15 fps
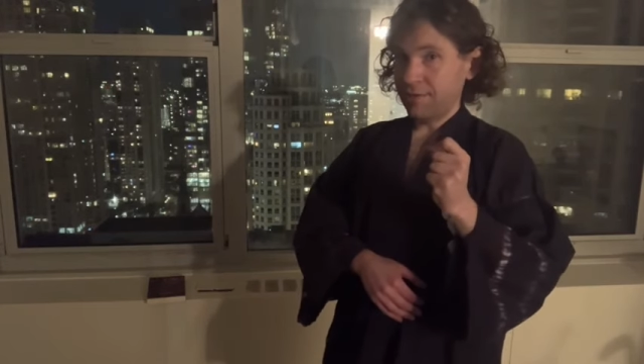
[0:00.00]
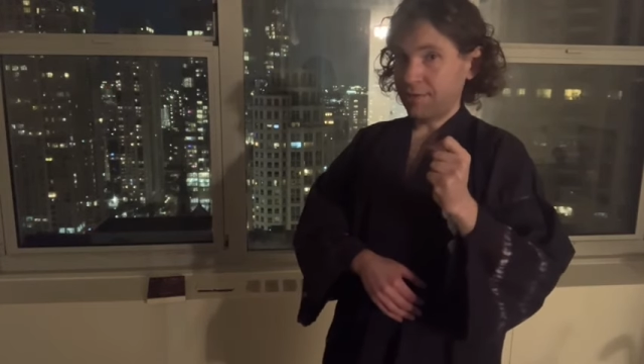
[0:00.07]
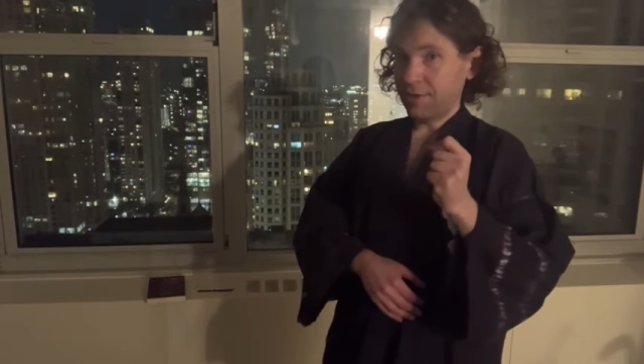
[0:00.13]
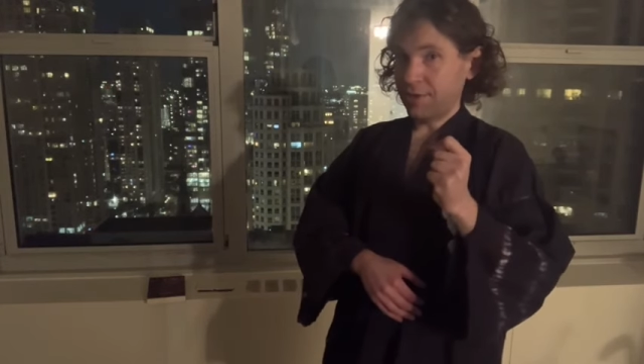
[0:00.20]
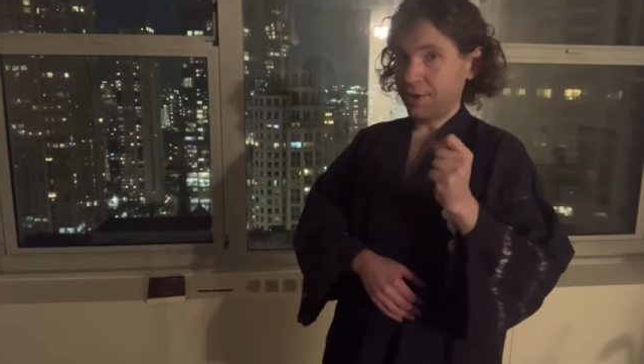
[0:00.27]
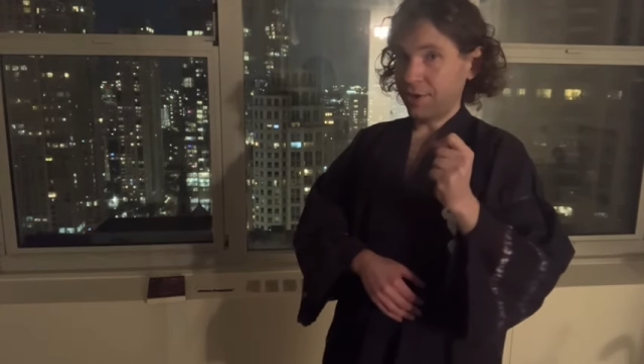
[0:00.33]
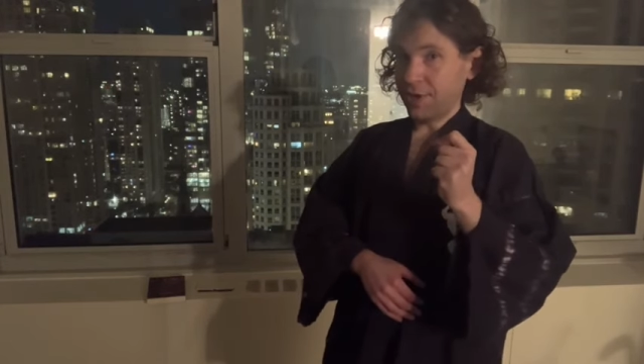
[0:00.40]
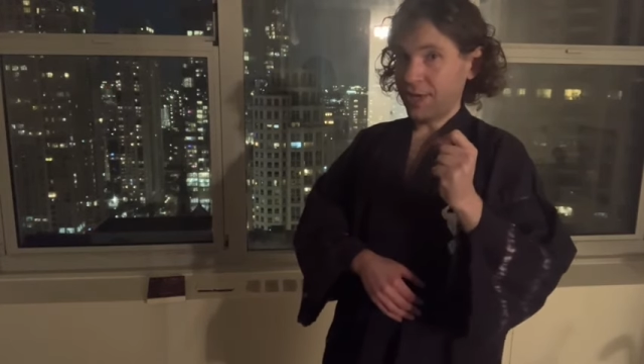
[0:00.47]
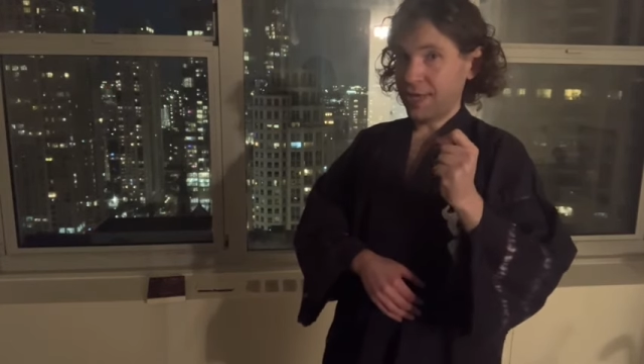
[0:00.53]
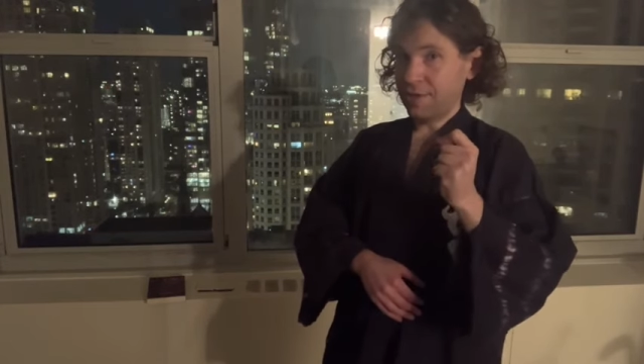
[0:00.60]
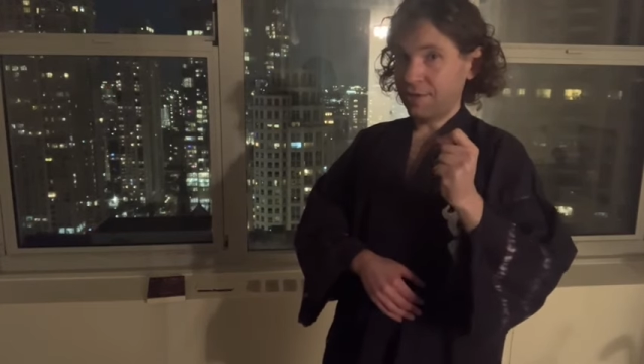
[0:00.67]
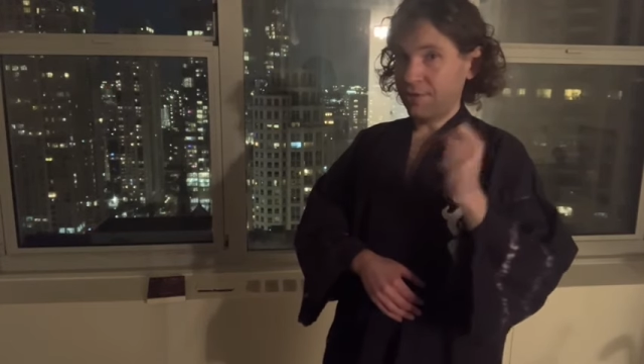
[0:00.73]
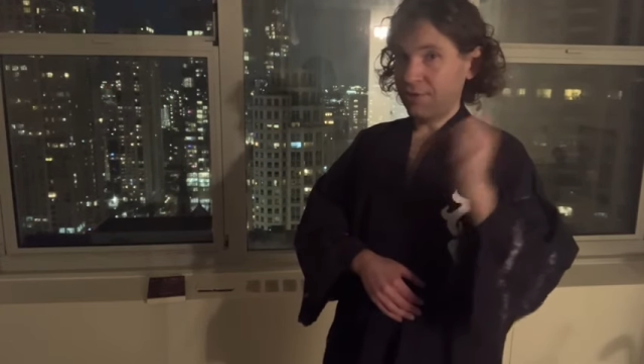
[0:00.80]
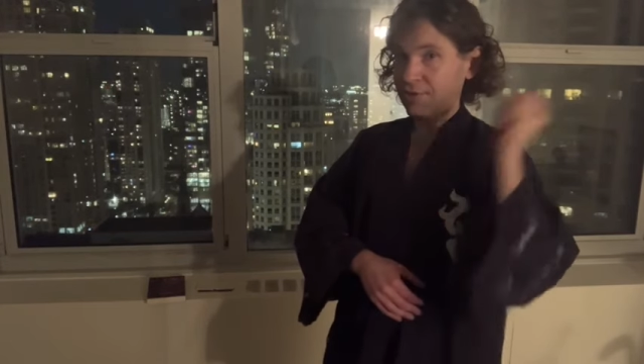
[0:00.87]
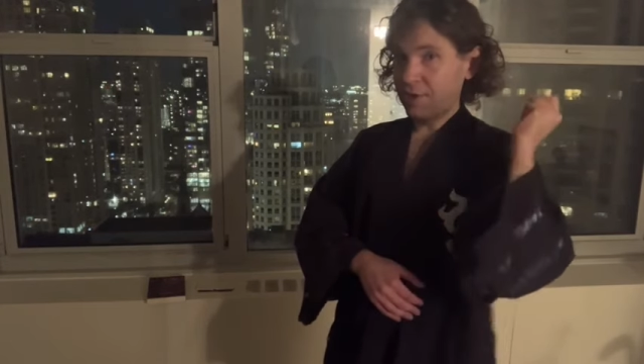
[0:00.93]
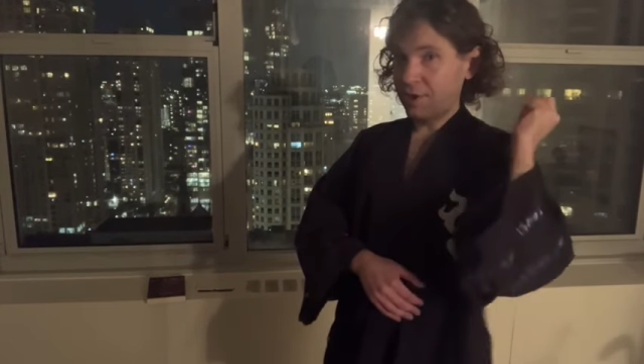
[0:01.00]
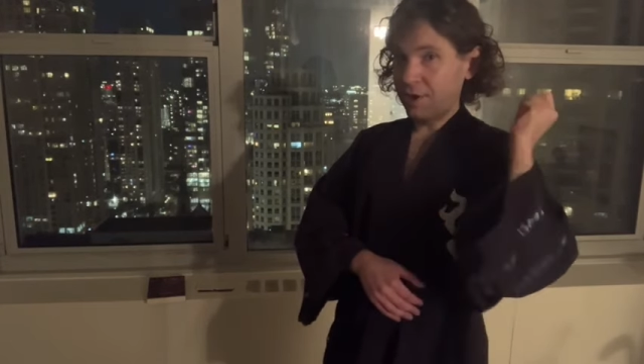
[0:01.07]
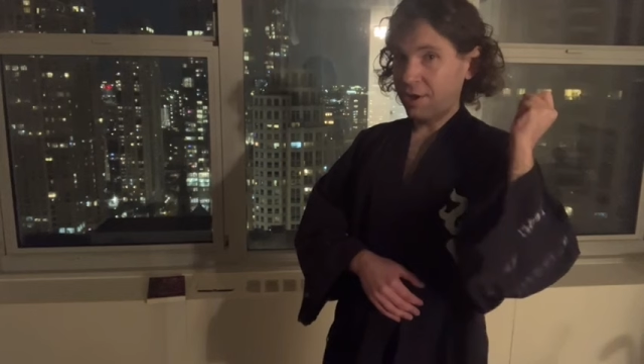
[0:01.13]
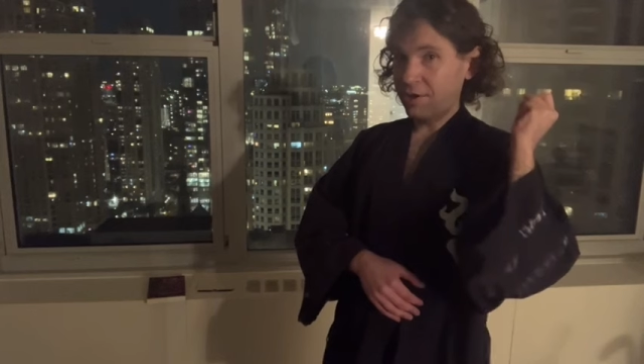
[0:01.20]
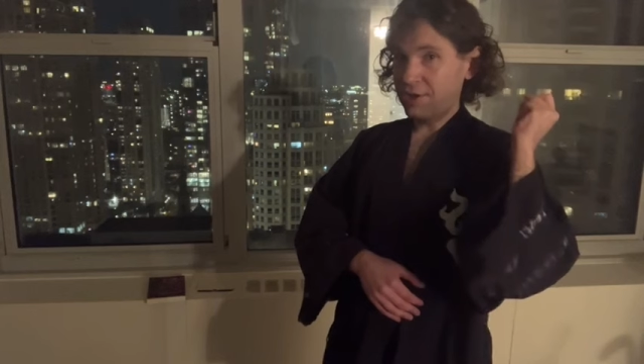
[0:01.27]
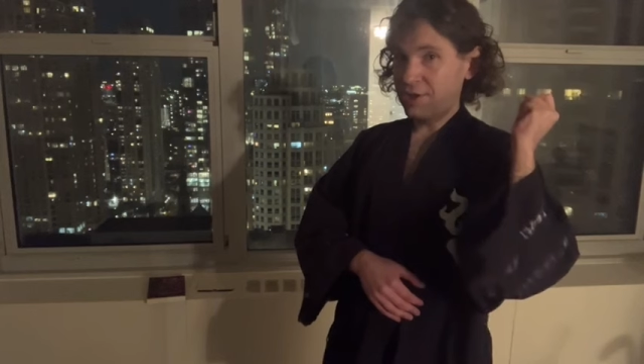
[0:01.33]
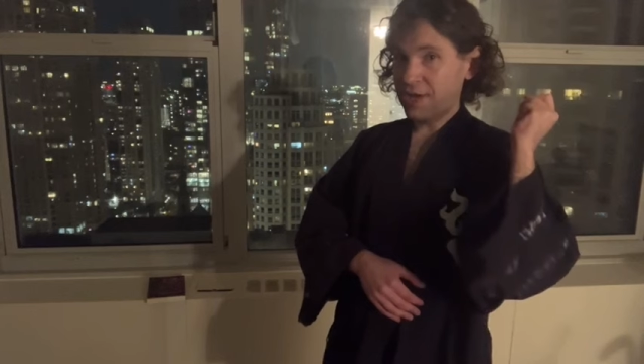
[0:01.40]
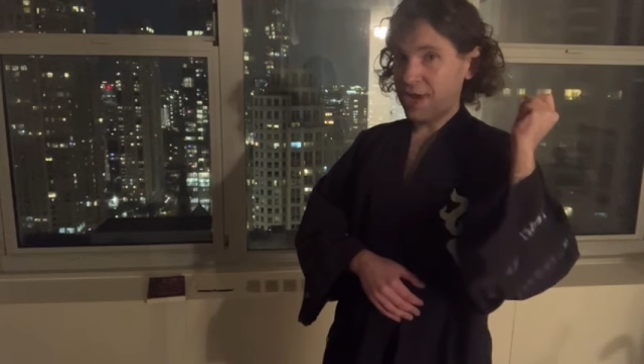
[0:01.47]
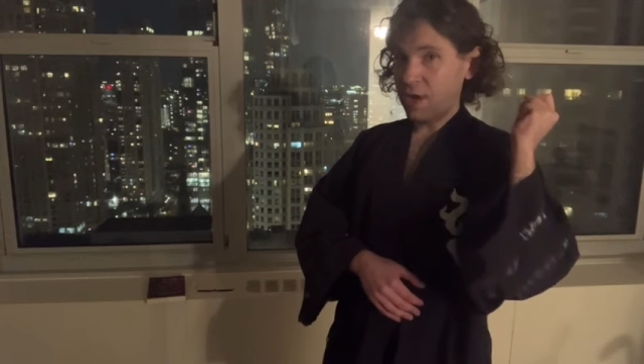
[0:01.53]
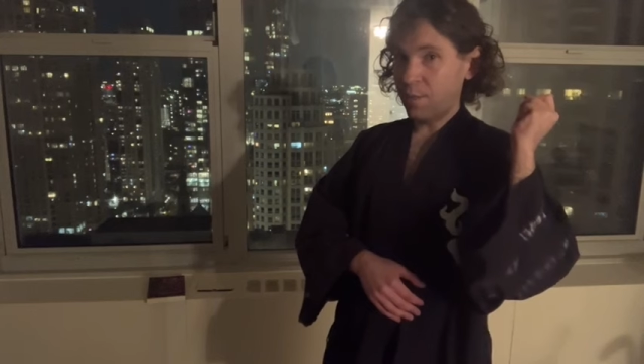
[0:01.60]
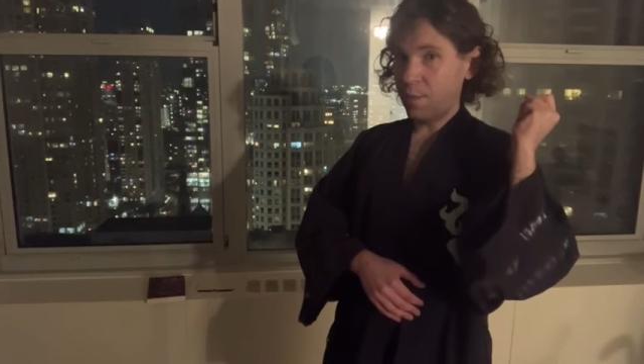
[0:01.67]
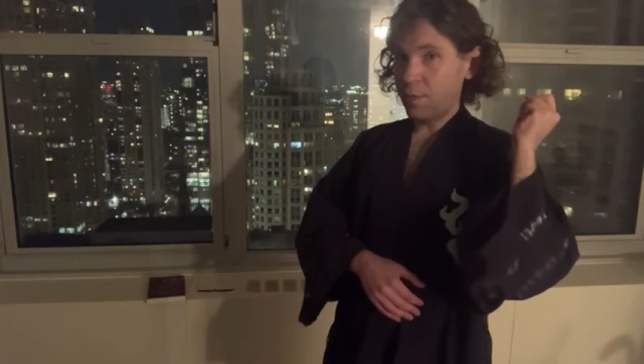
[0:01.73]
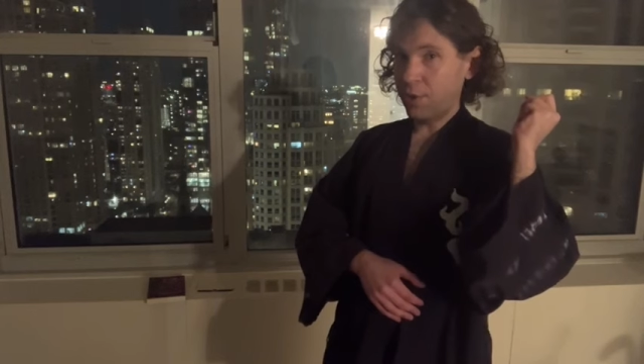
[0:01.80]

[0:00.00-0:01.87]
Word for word: The link is uh, down